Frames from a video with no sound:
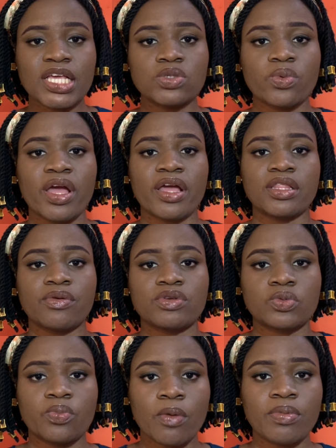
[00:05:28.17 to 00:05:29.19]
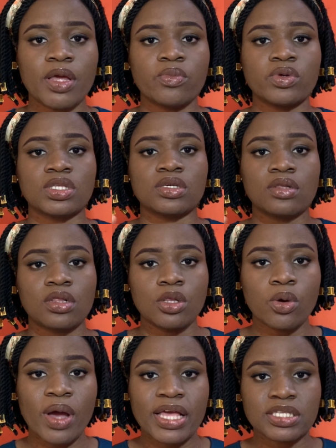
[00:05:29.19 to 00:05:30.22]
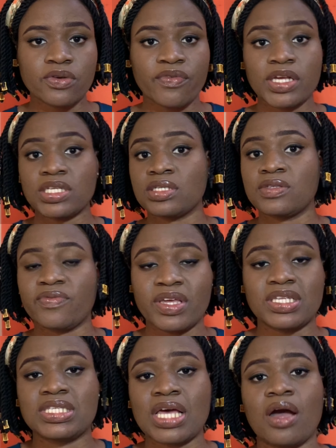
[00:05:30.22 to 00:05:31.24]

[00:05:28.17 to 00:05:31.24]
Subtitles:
where there is problem with the lower esophageal sphincter,